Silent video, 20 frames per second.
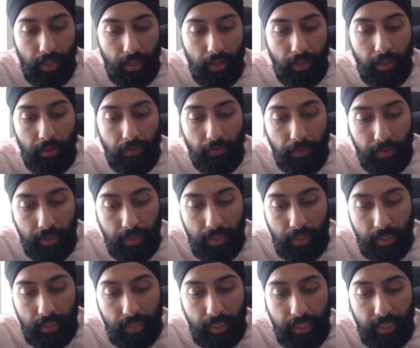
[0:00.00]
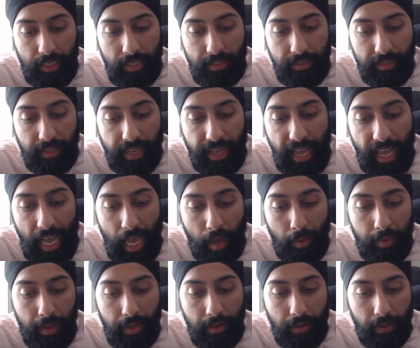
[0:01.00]
The first is the
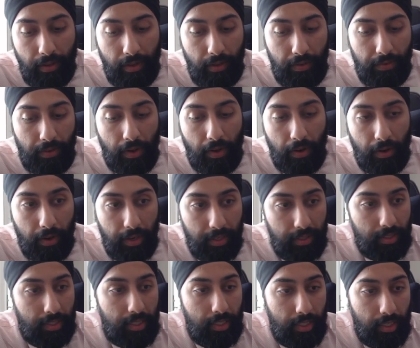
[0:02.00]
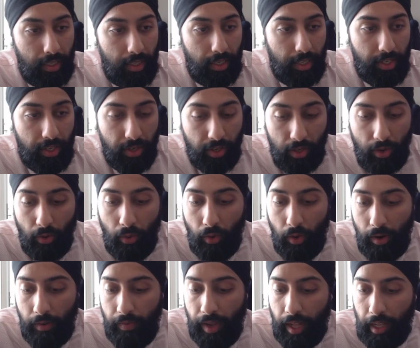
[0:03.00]
habit of heart. Your
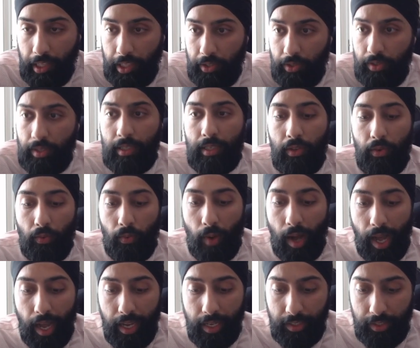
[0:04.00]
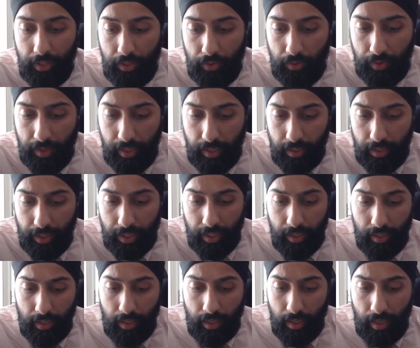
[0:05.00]
core values. Why do you teach?
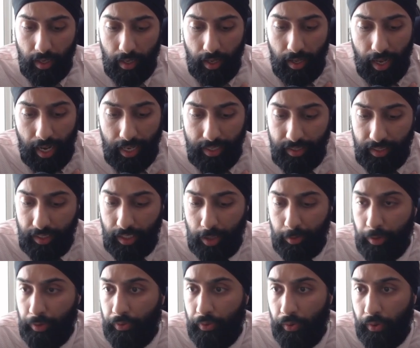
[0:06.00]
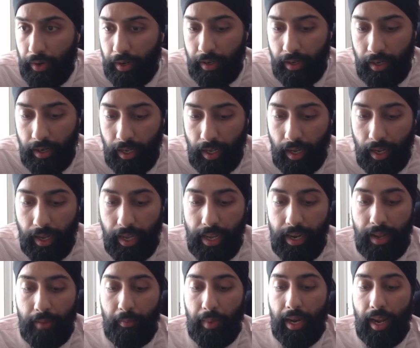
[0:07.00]
I said this before,
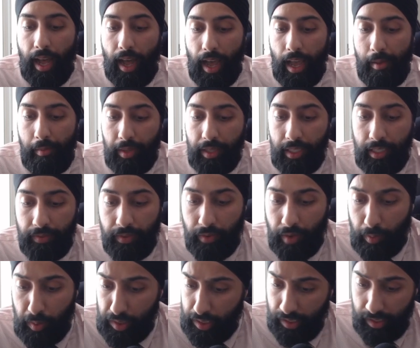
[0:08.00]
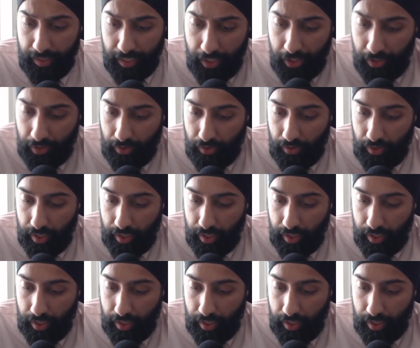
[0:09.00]
but I believe in representation.